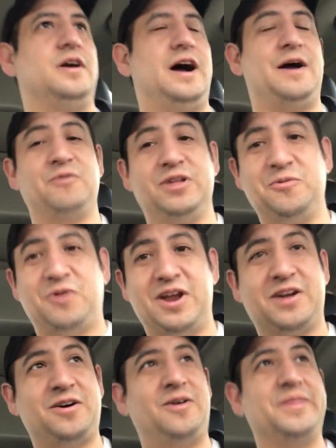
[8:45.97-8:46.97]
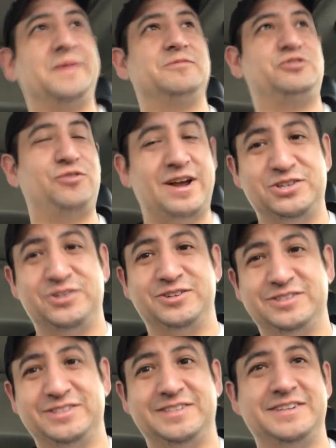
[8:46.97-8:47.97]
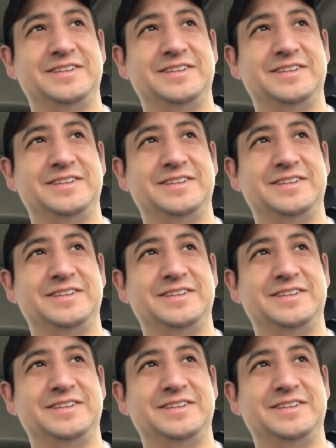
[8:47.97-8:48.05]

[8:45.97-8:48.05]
I really want to call them treasures,